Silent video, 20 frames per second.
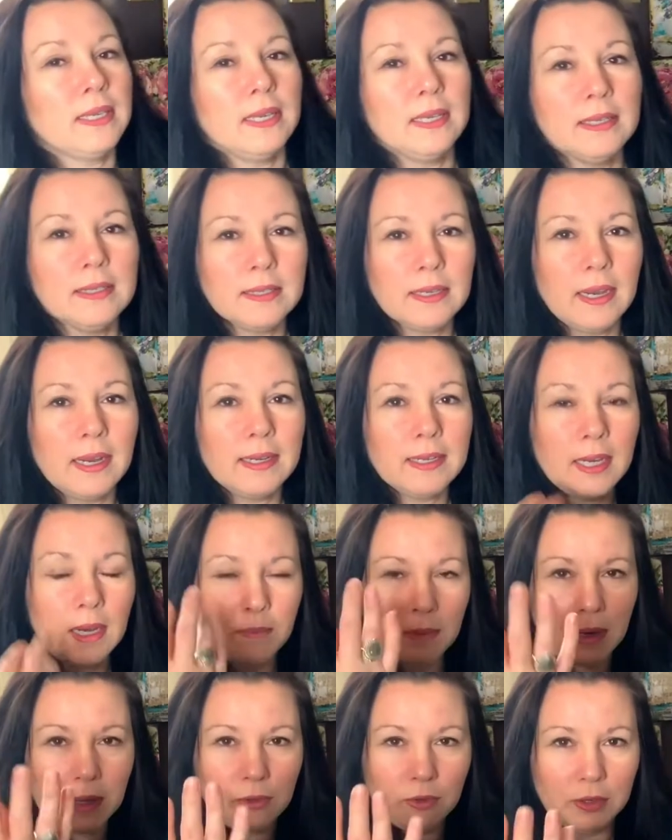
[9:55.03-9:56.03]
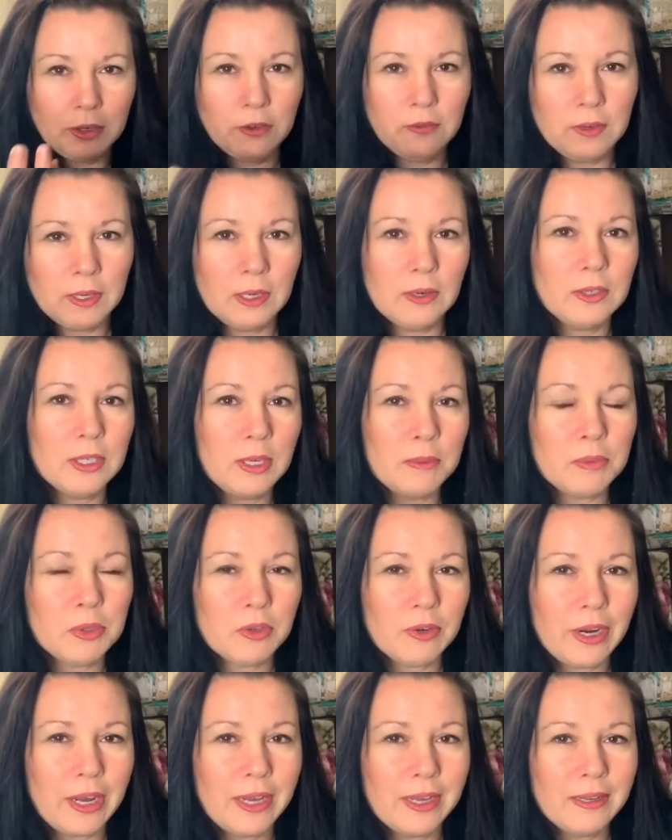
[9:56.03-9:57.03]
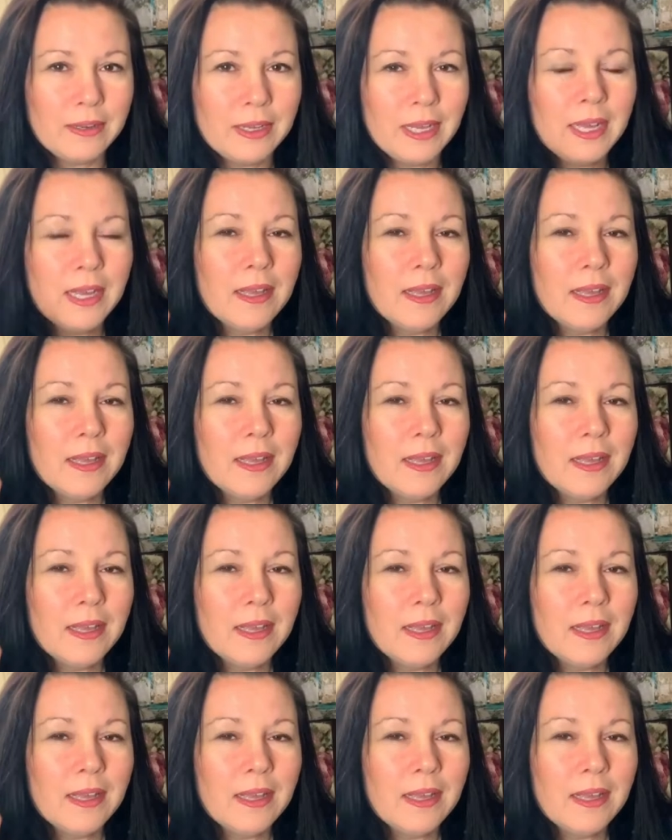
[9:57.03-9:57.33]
inside come out through your fingertips, right?